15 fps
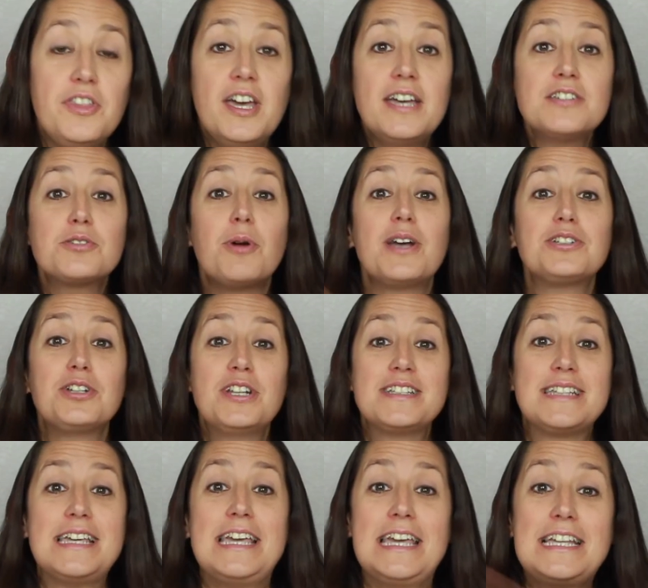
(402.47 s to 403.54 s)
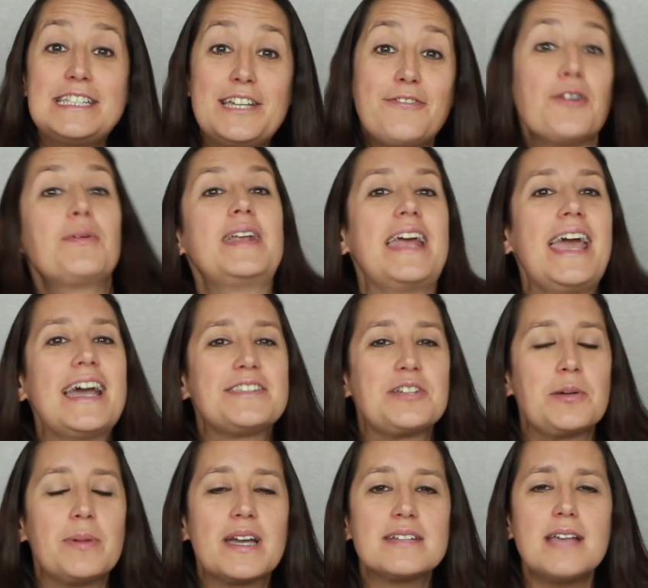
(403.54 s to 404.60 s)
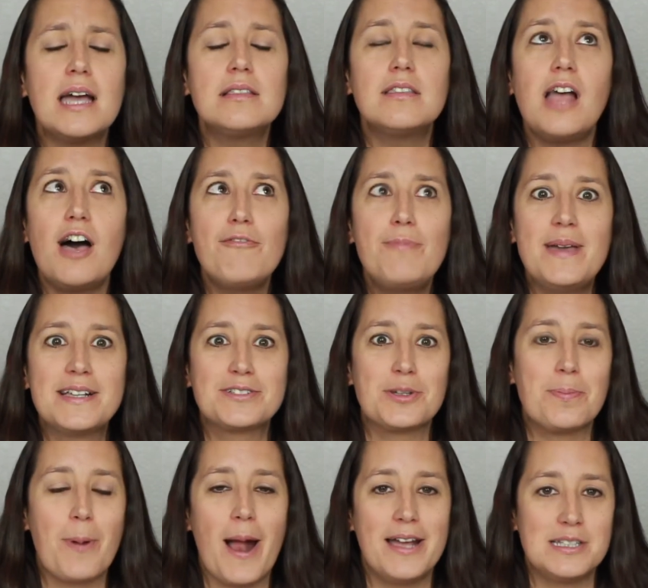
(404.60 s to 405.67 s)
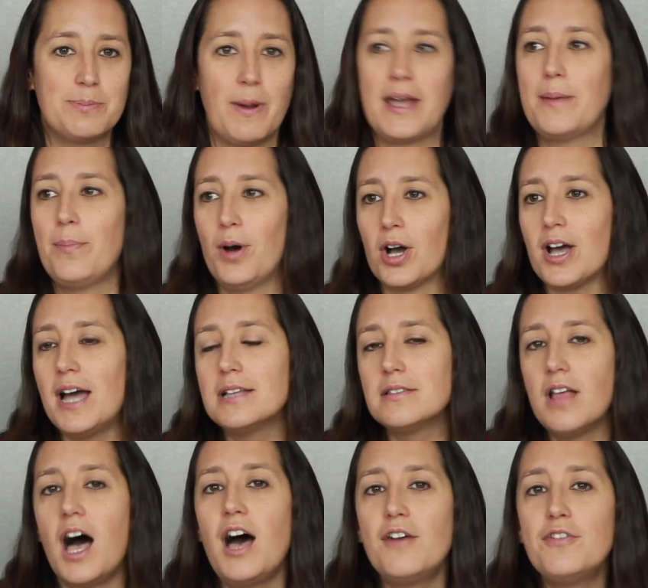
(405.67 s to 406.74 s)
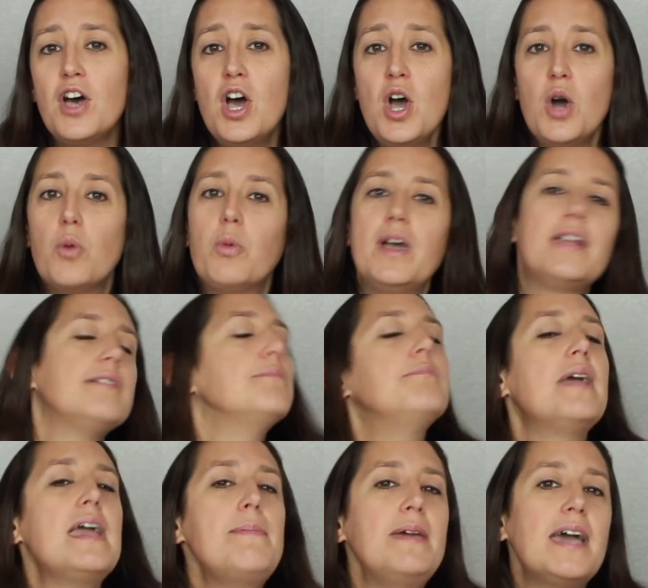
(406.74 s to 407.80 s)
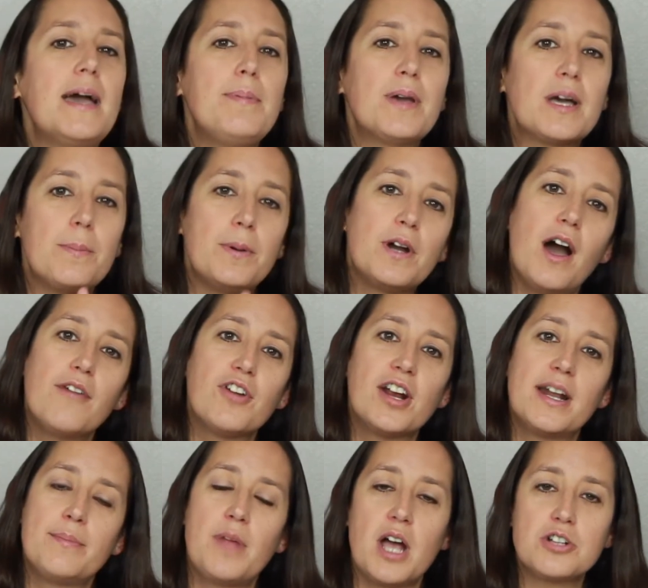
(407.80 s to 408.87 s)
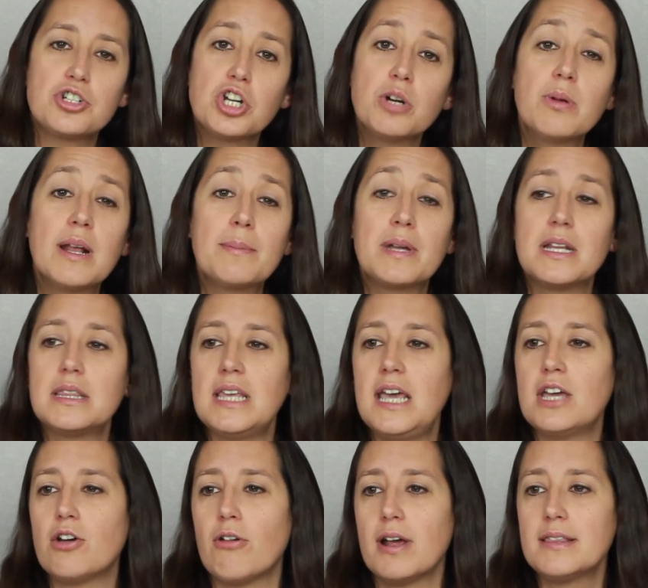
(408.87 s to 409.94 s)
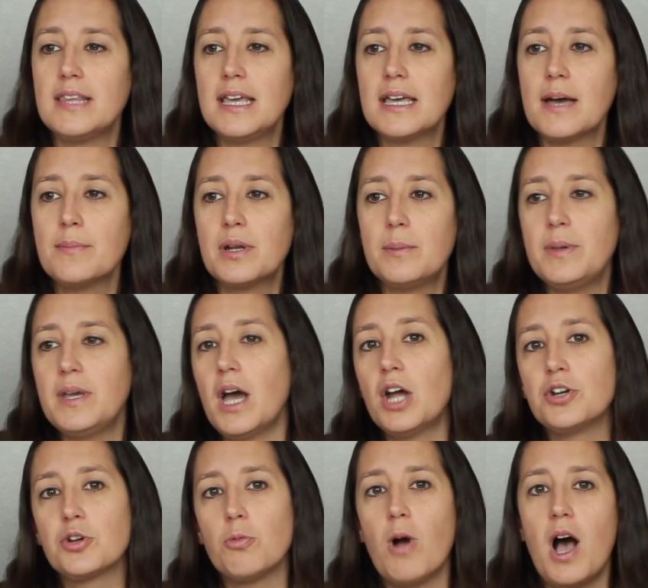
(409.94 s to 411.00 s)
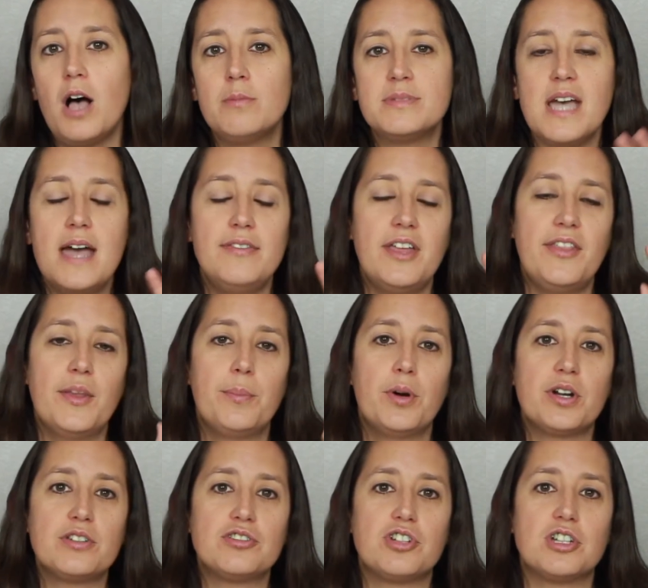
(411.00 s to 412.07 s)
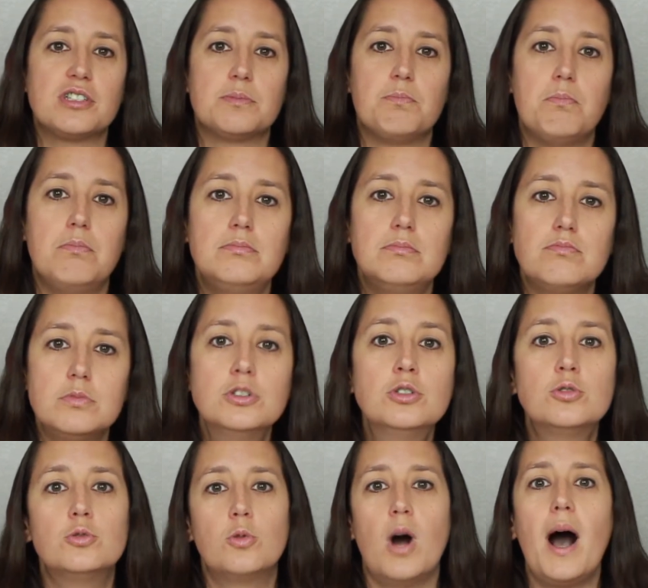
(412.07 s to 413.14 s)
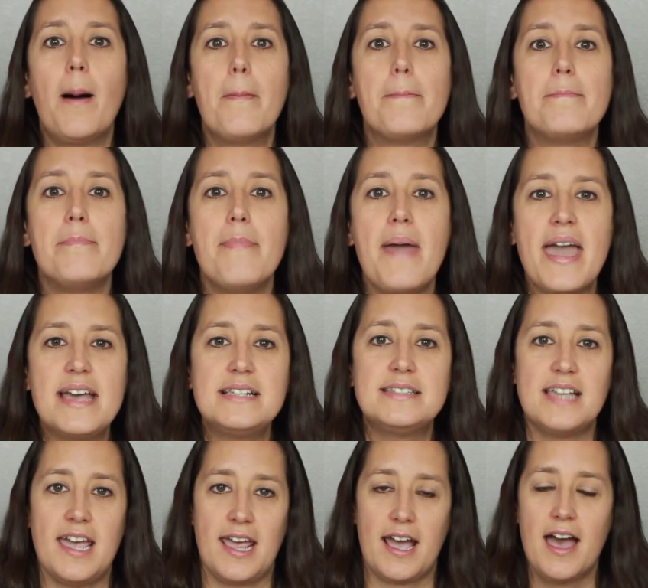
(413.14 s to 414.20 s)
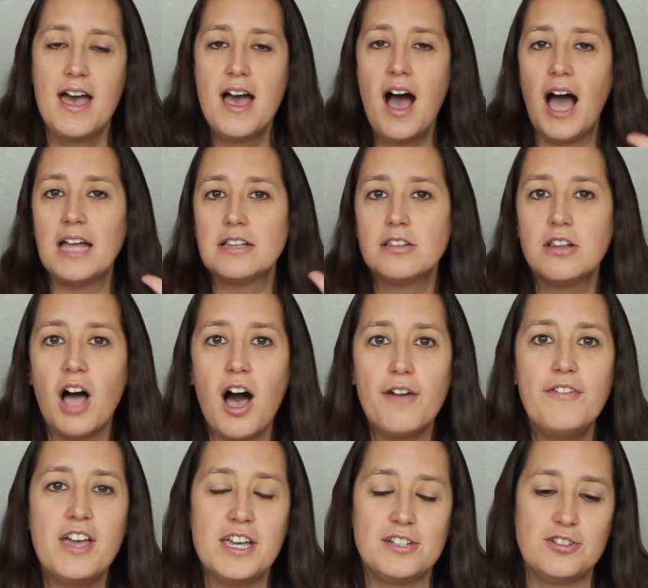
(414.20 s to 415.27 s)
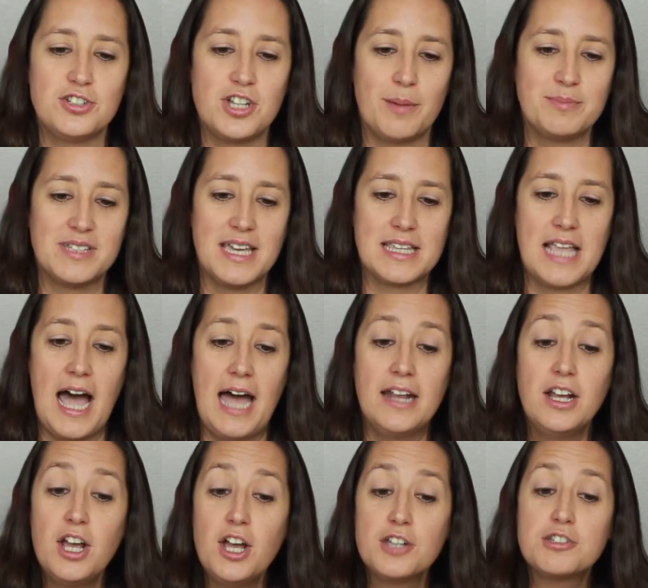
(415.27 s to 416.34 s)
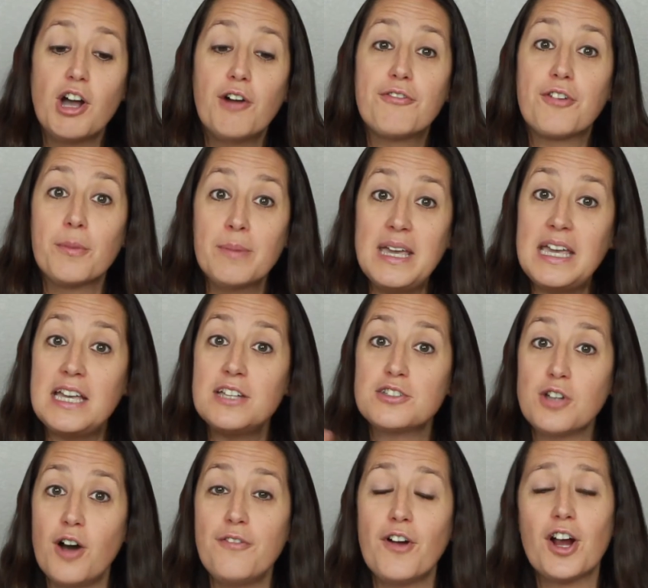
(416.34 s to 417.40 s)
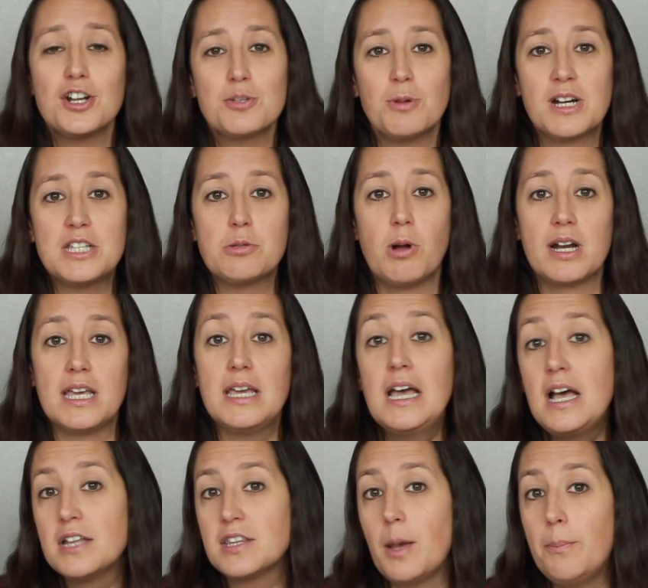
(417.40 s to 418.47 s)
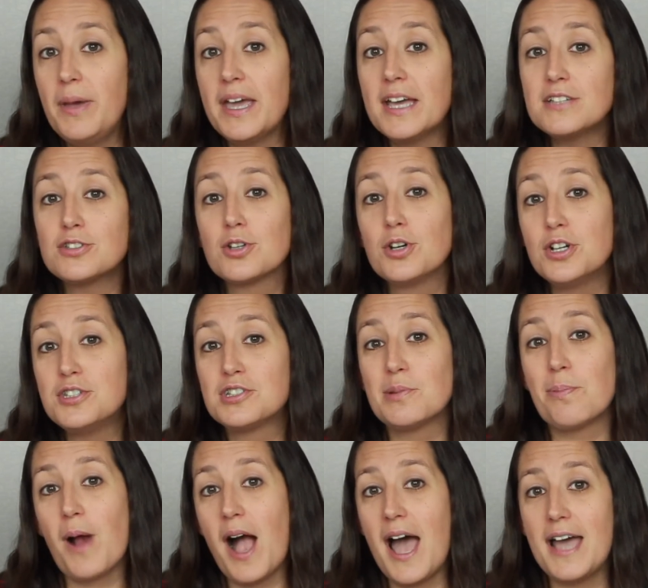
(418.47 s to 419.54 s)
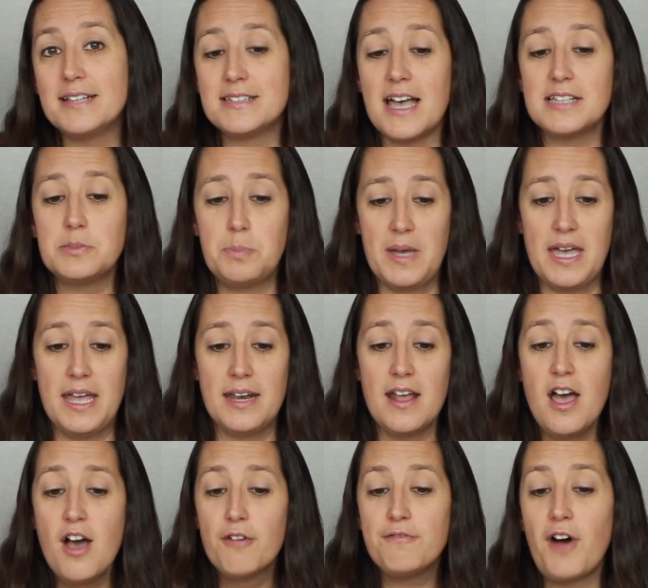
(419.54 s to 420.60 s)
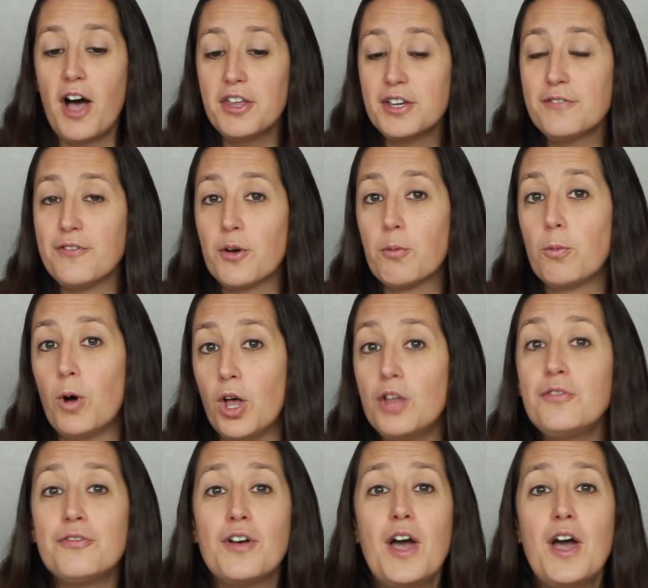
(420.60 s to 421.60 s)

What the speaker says: This question is easy for me to answer because I love being surprised by a book. I love when maybe I pick up a cover and I'm not sure what I'm going to think, or I think I'm going to be underwhelmed, and then the book is just, boom, amazing. I love hidden gems like that. So for me, so far in 2020, the biggest good surprise has been Falling for Wolf